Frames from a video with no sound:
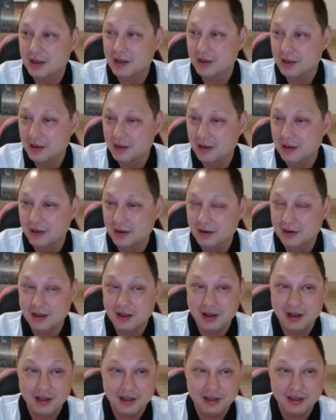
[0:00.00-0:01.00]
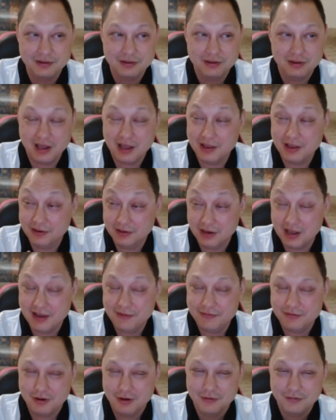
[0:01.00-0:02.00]
and his
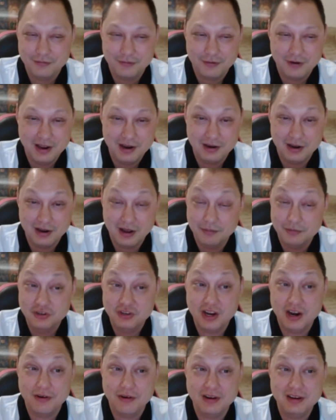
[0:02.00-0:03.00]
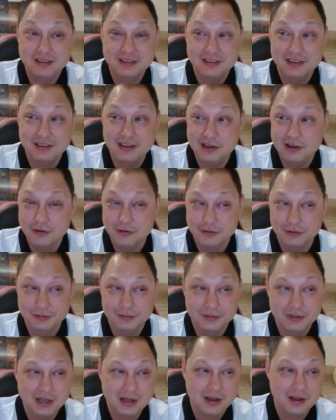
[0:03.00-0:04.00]
lifelong friend Jerry Siegel,
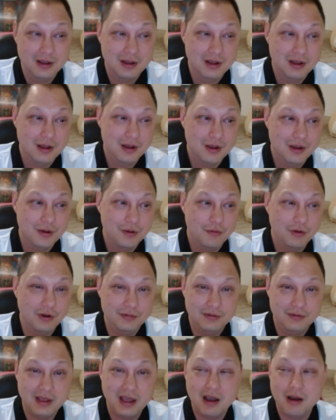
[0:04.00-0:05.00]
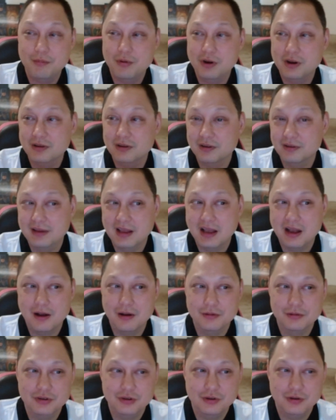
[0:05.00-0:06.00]
which now brings us down
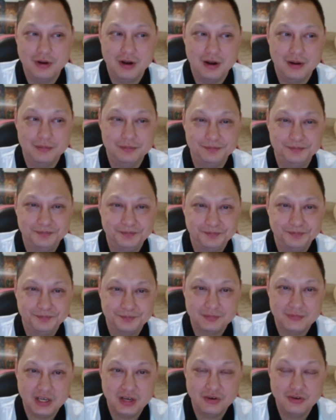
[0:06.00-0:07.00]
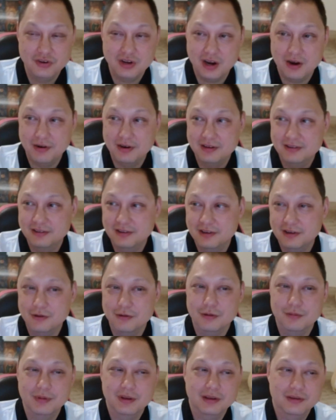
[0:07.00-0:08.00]
to Jerry Siegel,
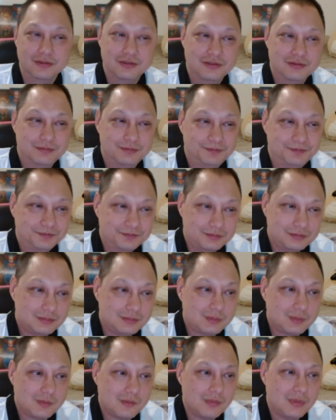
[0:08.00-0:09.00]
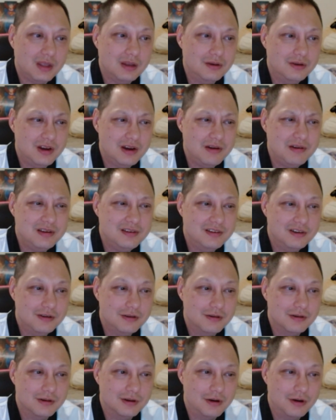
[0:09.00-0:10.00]
because Jerry Siegel
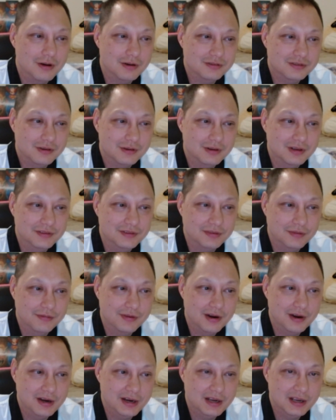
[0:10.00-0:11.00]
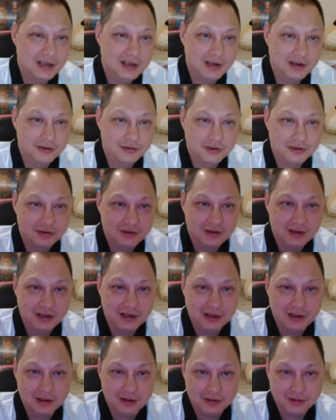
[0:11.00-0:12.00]
also lived a very interesting
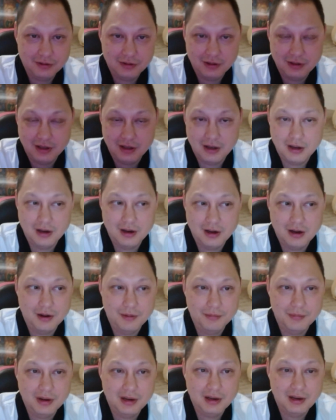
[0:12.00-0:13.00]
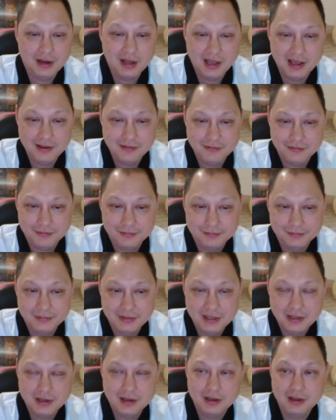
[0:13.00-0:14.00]
life.
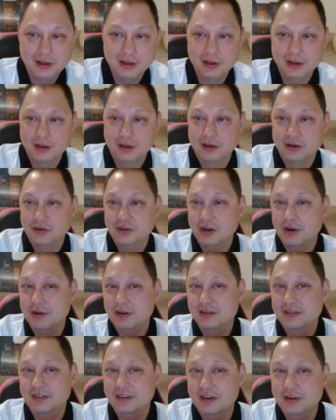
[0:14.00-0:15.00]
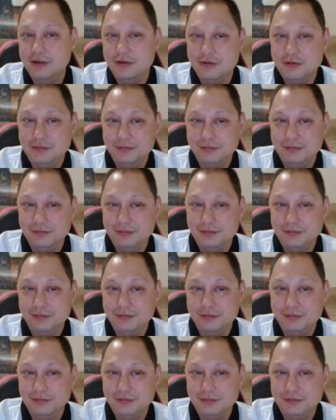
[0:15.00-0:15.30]
Jerry Siegel